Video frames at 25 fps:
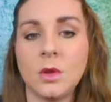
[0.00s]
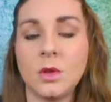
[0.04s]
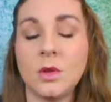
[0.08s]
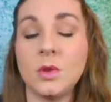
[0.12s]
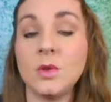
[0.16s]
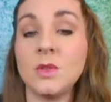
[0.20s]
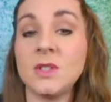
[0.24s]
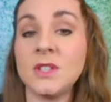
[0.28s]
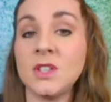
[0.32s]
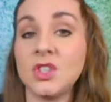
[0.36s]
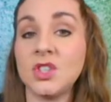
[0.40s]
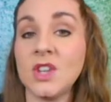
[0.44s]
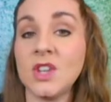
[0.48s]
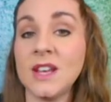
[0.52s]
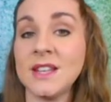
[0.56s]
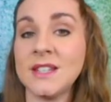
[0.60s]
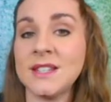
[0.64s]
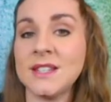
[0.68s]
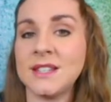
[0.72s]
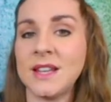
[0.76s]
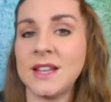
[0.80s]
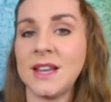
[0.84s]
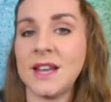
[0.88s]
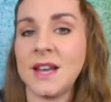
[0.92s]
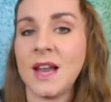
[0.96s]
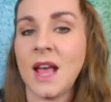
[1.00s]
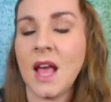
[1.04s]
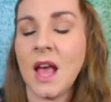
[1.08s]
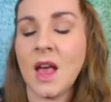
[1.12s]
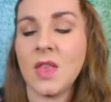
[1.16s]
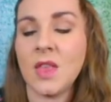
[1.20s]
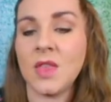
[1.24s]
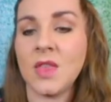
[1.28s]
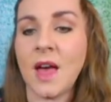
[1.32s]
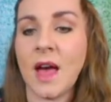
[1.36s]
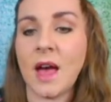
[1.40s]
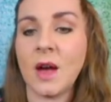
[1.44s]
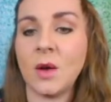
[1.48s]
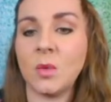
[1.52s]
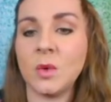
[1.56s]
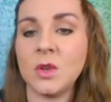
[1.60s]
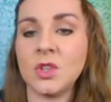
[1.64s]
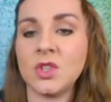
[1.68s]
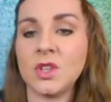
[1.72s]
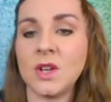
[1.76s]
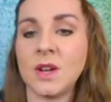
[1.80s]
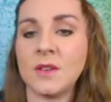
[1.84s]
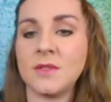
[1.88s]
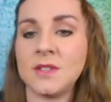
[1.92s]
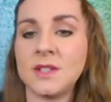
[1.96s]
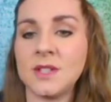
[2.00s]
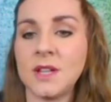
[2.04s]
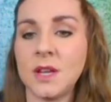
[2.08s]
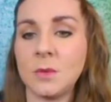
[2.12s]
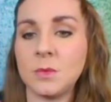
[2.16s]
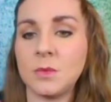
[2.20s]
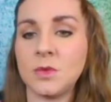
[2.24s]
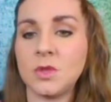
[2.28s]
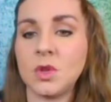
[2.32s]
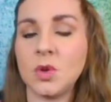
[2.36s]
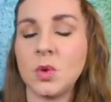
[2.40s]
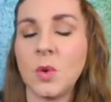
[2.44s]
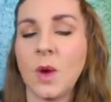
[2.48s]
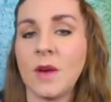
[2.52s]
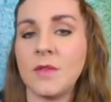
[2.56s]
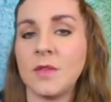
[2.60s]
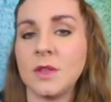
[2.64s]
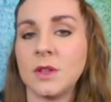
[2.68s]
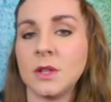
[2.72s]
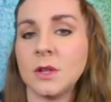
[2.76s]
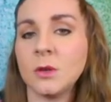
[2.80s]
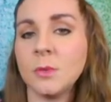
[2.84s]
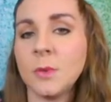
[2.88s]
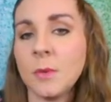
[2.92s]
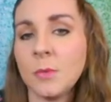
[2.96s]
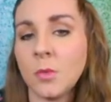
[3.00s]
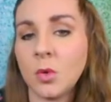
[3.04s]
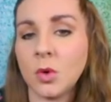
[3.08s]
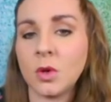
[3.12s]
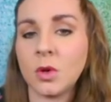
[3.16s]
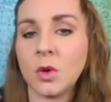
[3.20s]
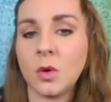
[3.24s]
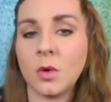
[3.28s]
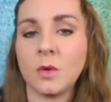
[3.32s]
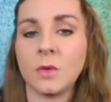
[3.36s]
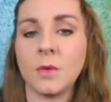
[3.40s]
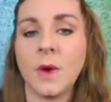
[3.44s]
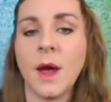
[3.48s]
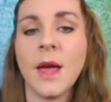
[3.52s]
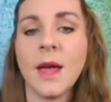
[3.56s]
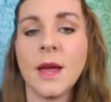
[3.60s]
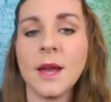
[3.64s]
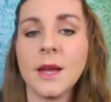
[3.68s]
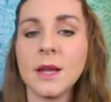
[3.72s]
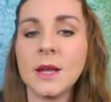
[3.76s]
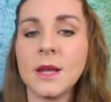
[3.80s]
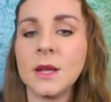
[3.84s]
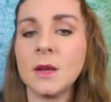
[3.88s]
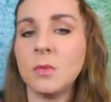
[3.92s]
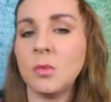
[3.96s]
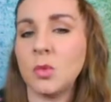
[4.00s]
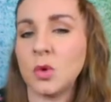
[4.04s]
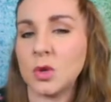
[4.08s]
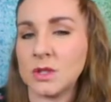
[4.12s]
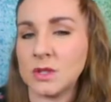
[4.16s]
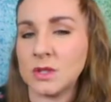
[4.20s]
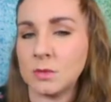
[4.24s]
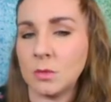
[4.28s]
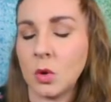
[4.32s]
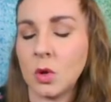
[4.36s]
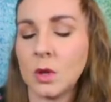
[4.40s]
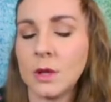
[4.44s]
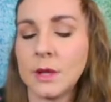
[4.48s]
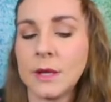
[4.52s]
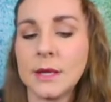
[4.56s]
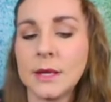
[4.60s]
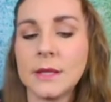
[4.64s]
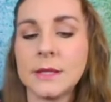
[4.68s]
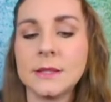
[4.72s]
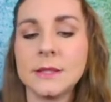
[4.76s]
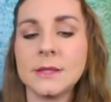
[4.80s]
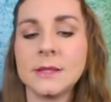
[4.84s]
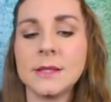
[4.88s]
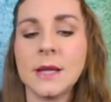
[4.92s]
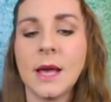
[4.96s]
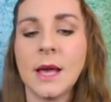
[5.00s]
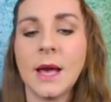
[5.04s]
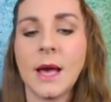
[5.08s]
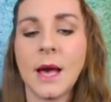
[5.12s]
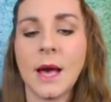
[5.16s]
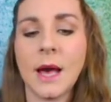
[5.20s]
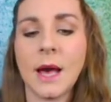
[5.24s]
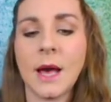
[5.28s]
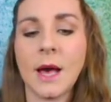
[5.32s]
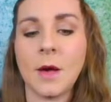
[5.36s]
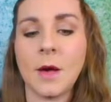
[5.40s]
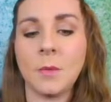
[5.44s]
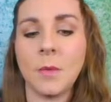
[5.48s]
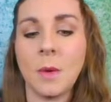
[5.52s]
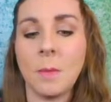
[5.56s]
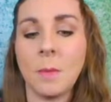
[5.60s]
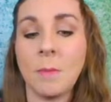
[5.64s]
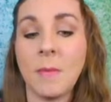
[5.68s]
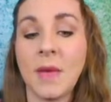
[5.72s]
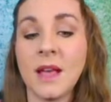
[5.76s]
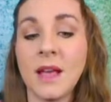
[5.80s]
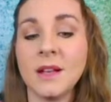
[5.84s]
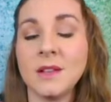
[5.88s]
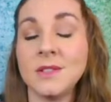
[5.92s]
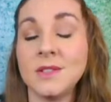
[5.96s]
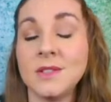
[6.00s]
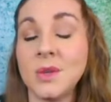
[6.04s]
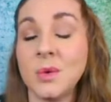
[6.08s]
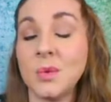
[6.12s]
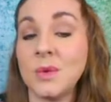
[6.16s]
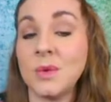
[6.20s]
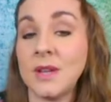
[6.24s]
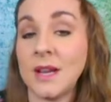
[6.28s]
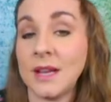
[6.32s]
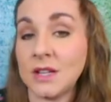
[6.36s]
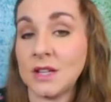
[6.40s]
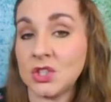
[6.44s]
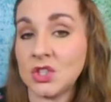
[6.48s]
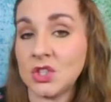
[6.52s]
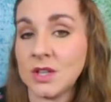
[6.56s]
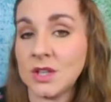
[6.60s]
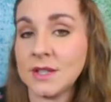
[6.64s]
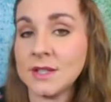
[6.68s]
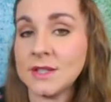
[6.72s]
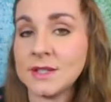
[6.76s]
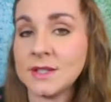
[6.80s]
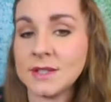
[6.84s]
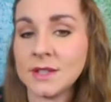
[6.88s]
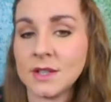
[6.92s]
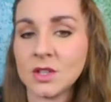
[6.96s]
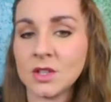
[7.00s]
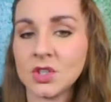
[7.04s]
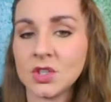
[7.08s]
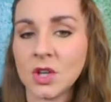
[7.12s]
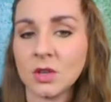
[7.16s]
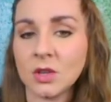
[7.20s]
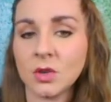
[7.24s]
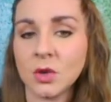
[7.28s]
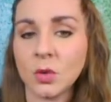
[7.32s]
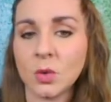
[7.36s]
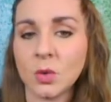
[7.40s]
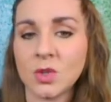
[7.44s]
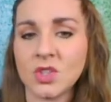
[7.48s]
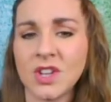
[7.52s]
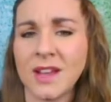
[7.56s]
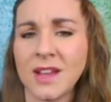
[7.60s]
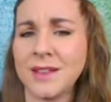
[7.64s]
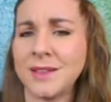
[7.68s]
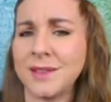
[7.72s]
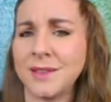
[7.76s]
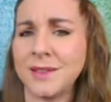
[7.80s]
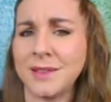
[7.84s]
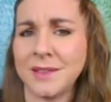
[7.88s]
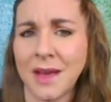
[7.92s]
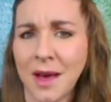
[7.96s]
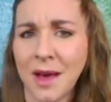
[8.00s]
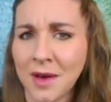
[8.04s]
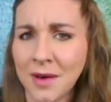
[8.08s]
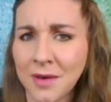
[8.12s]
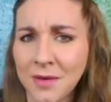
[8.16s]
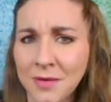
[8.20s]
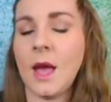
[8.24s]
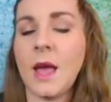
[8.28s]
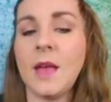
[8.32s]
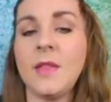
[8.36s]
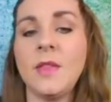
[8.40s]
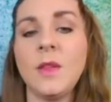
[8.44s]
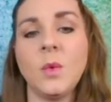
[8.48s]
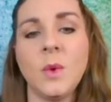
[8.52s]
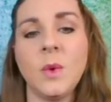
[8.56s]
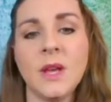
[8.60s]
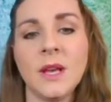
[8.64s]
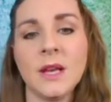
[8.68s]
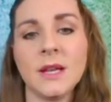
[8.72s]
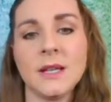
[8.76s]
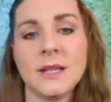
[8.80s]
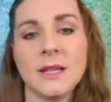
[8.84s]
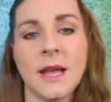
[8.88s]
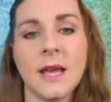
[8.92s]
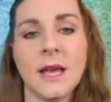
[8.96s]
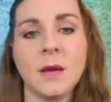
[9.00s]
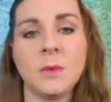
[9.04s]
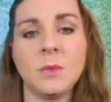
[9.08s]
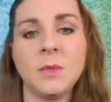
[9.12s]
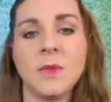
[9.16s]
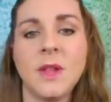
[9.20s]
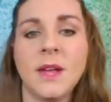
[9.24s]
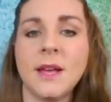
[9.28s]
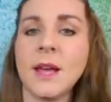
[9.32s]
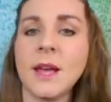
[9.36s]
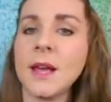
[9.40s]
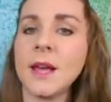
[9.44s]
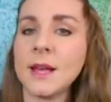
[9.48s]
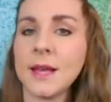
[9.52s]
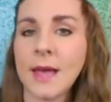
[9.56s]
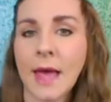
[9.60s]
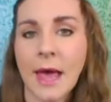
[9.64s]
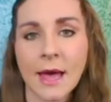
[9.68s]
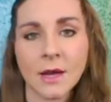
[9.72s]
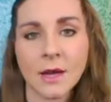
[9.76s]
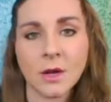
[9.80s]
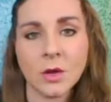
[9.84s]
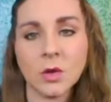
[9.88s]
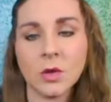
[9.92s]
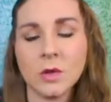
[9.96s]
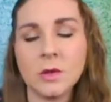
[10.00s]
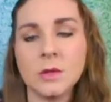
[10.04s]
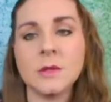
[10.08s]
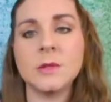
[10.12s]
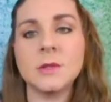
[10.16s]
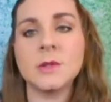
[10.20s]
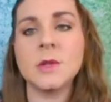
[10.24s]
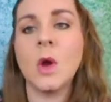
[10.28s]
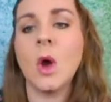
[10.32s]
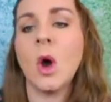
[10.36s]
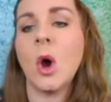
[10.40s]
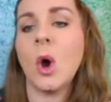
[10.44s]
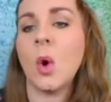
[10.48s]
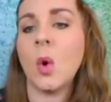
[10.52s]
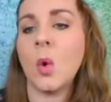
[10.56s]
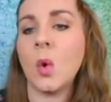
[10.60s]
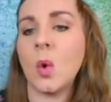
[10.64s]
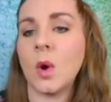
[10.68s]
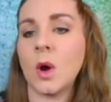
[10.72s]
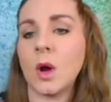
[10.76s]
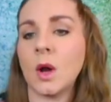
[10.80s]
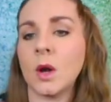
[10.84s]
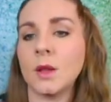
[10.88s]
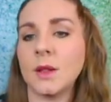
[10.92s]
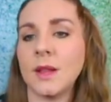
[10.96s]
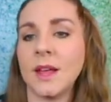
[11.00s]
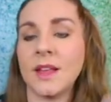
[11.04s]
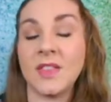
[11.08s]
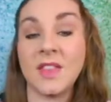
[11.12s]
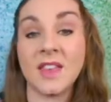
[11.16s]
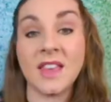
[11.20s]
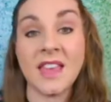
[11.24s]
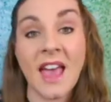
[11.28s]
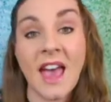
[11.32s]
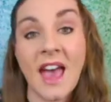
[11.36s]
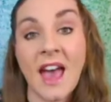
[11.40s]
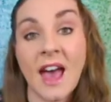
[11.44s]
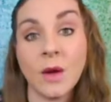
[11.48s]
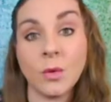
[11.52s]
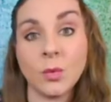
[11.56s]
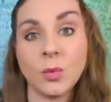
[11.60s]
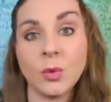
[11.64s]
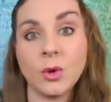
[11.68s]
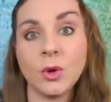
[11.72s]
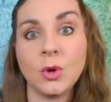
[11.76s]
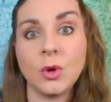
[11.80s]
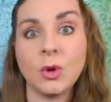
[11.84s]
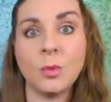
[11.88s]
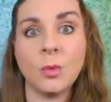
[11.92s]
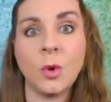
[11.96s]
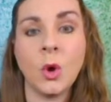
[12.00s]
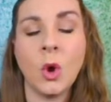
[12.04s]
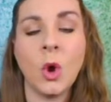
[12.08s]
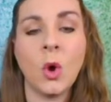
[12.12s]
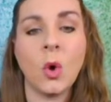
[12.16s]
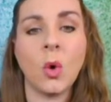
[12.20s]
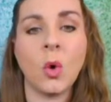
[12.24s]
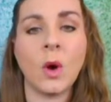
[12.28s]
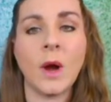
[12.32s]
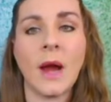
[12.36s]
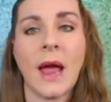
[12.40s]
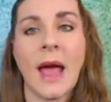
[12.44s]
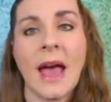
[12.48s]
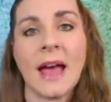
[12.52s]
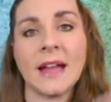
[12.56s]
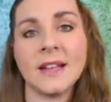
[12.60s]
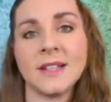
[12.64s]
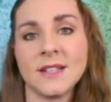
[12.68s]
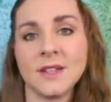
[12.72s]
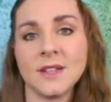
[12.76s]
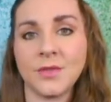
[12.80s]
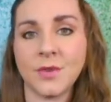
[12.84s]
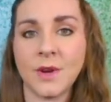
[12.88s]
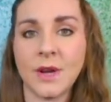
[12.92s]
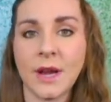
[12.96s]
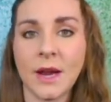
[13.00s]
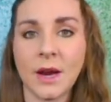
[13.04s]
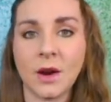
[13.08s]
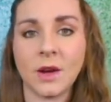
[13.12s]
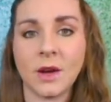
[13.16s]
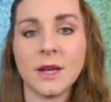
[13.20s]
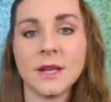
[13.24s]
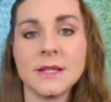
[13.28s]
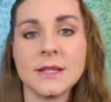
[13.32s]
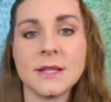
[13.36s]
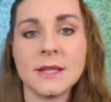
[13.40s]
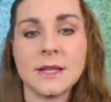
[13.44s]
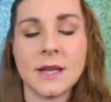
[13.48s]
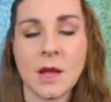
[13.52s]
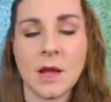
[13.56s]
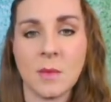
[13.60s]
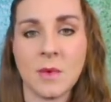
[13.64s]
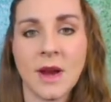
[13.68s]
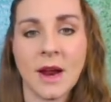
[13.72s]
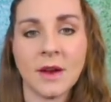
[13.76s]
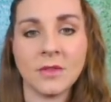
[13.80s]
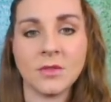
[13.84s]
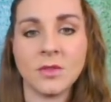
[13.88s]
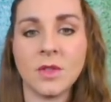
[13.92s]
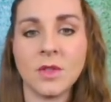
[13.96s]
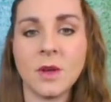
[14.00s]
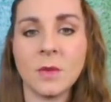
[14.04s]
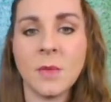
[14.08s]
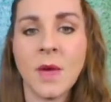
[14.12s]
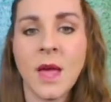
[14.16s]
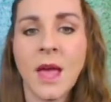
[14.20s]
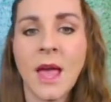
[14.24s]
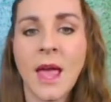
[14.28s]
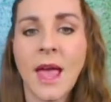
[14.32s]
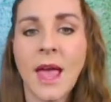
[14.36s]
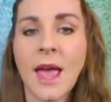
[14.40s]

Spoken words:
You suggested that we should have Sims who have a little bit more notoriety, more simoleons, make donations to the shelter, which I love, and that we could name like kennels or like the cat room, or add different areas and name it after them.